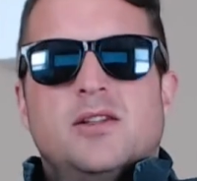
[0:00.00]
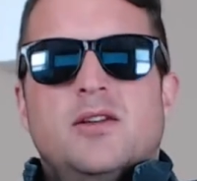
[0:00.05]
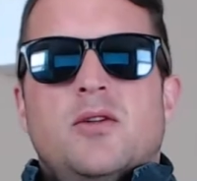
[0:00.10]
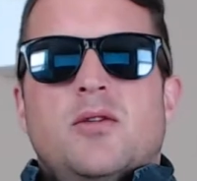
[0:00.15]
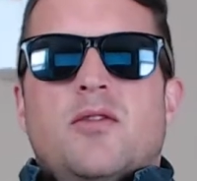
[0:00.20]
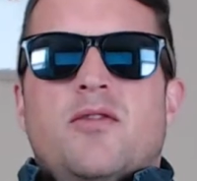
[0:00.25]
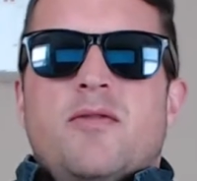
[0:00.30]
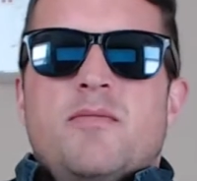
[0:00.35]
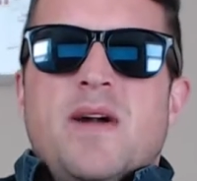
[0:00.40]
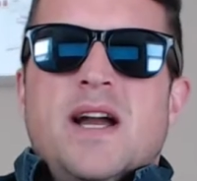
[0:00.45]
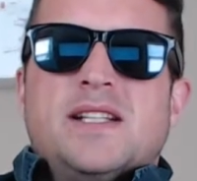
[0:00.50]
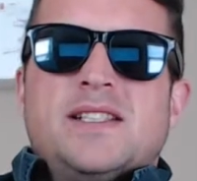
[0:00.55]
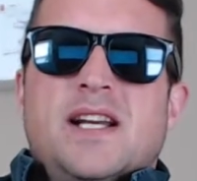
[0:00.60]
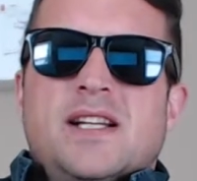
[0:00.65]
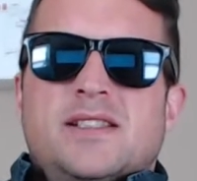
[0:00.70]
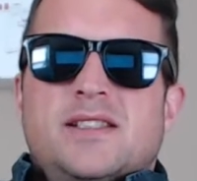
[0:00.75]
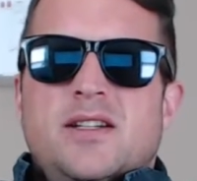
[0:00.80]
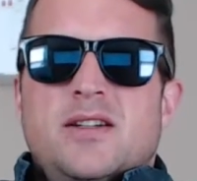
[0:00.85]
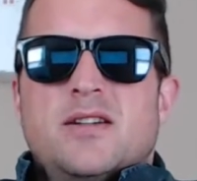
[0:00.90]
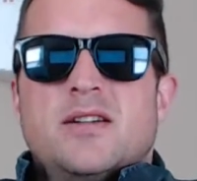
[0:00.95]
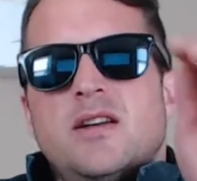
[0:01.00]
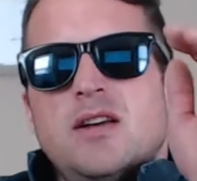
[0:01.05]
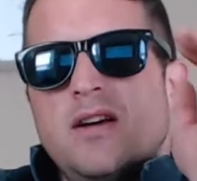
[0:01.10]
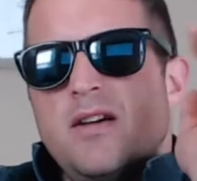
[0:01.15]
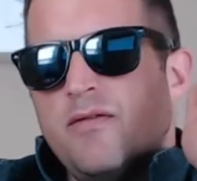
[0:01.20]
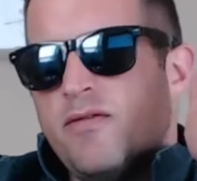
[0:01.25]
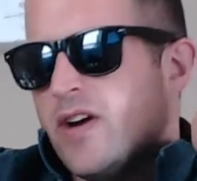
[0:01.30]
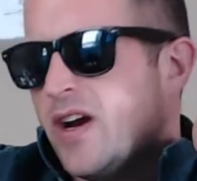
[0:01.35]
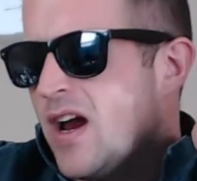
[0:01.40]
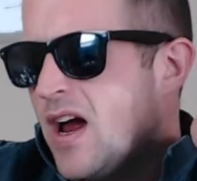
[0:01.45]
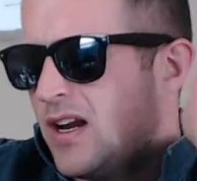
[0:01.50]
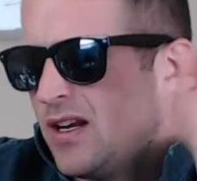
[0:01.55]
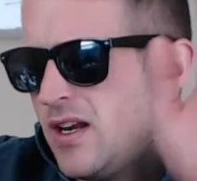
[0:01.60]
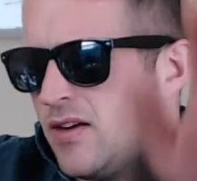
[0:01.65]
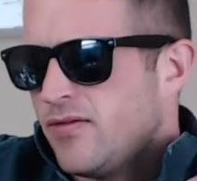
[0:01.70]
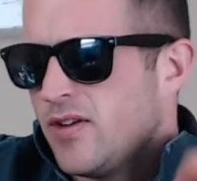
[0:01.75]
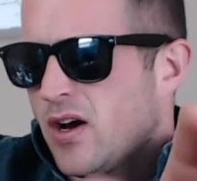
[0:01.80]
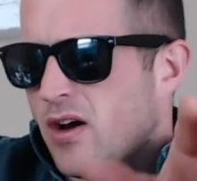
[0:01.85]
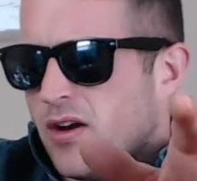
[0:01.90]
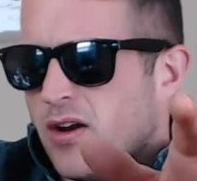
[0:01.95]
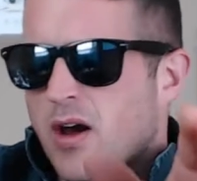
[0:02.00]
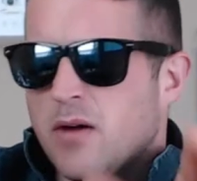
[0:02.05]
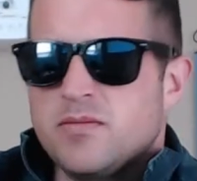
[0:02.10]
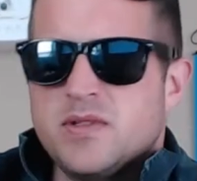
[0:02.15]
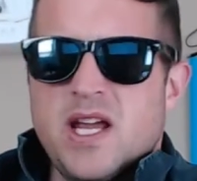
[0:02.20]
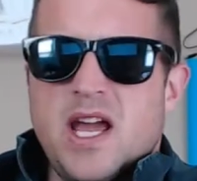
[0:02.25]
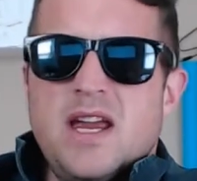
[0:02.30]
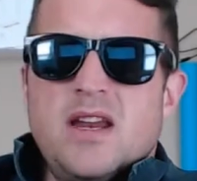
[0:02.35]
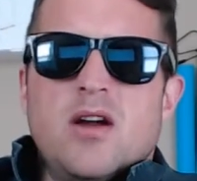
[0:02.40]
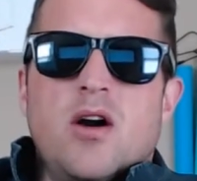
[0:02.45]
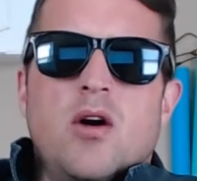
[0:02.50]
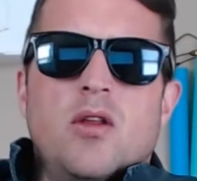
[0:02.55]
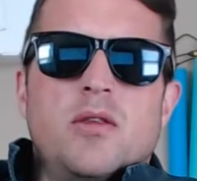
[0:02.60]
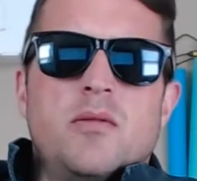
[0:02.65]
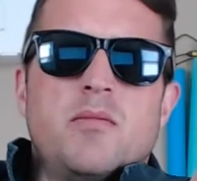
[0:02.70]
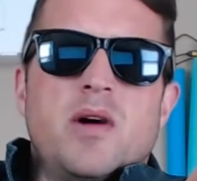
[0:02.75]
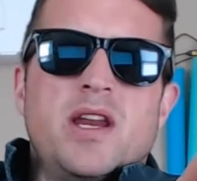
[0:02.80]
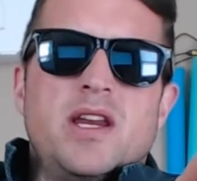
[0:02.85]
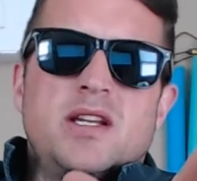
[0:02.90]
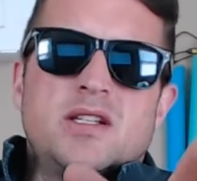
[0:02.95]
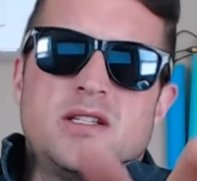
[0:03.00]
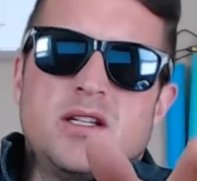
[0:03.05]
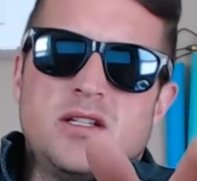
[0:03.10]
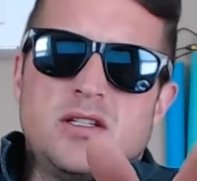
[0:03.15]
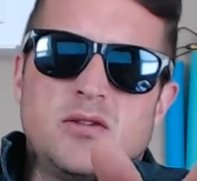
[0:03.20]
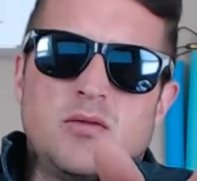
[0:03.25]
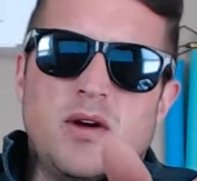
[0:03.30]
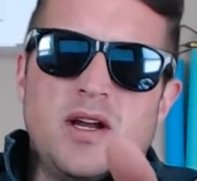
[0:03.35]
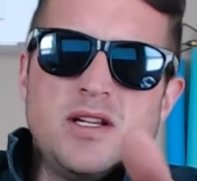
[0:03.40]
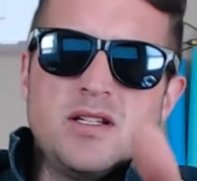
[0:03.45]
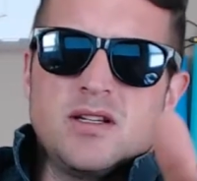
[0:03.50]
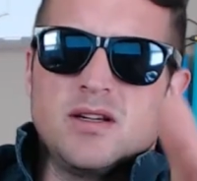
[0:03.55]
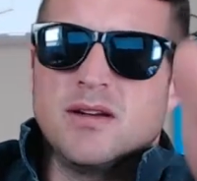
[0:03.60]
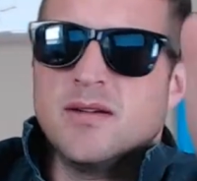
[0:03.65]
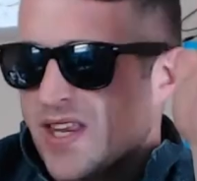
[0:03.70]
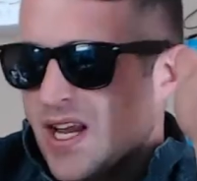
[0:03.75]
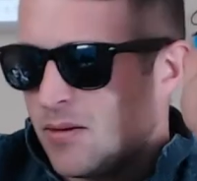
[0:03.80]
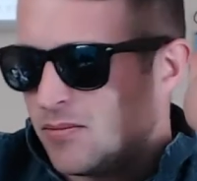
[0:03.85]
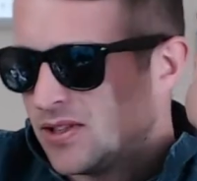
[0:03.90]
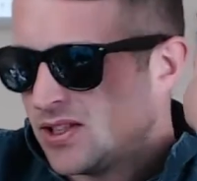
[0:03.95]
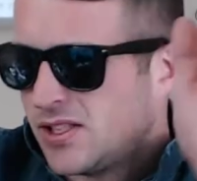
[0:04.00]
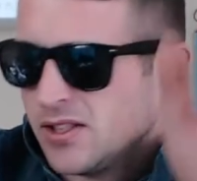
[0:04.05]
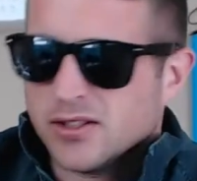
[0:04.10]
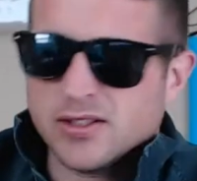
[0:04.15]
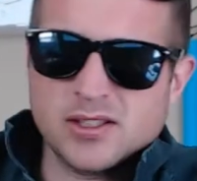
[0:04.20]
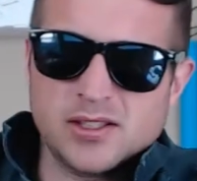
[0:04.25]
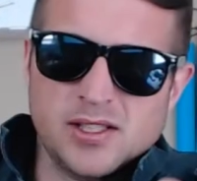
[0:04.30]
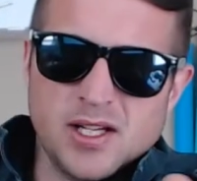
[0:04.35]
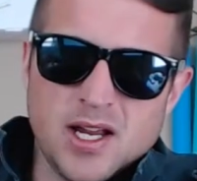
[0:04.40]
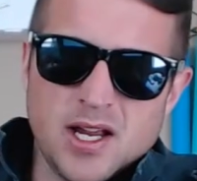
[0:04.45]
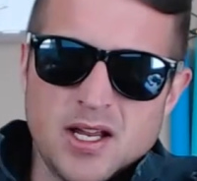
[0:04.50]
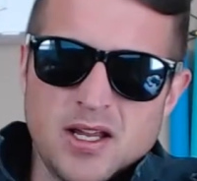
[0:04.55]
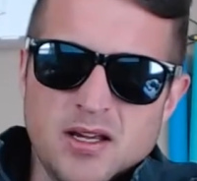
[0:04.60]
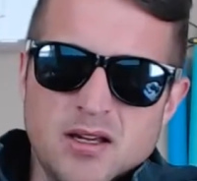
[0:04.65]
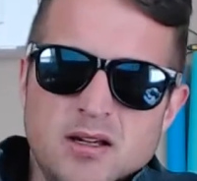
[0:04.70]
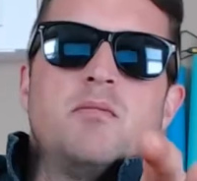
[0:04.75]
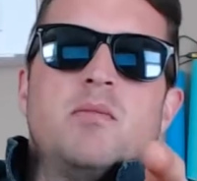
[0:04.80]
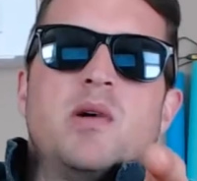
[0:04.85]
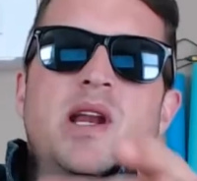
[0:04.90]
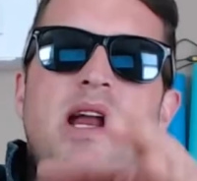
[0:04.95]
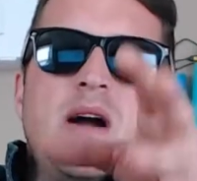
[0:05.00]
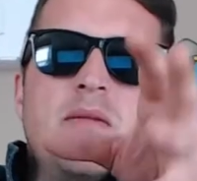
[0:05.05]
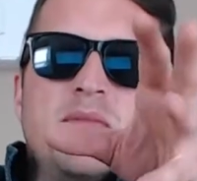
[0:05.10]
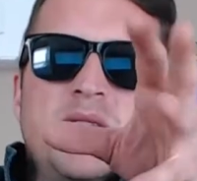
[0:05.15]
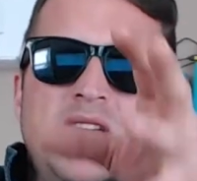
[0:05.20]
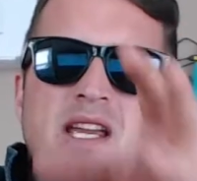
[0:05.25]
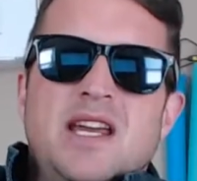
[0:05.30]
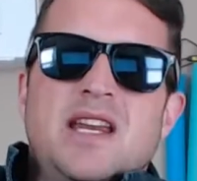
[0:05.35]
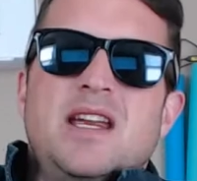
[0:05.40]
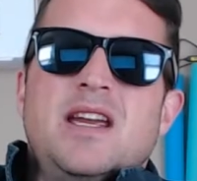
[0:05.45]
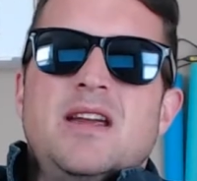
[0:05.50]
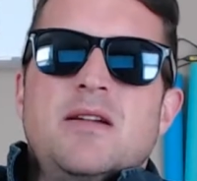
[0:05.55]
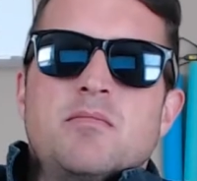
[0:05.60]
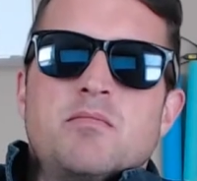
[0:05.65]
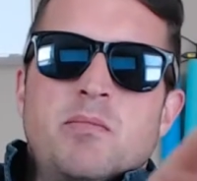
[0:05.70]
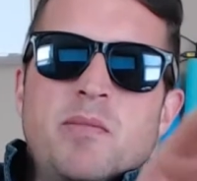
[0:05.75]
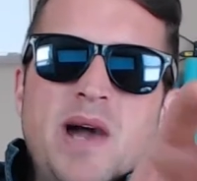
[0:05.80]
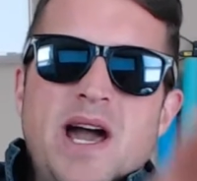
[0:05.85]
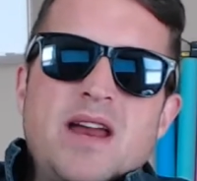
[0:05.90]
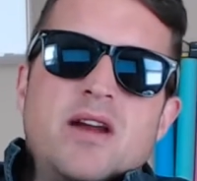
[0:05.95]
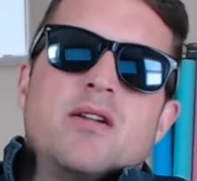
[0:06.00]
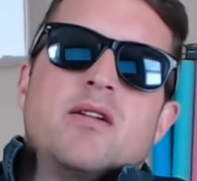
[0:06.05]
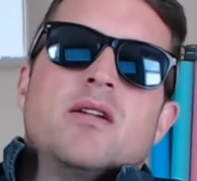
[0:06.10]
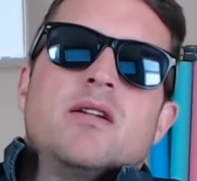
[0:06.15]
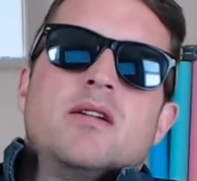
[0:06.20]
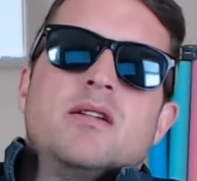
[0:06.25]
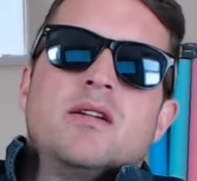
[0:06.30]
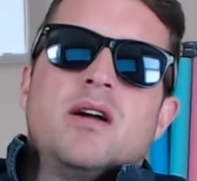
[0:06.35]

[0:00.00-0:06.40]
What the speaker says: Little One from XS here. Figured I'd give y'all an update on the money situation. I'm still sick, but I'm getting better.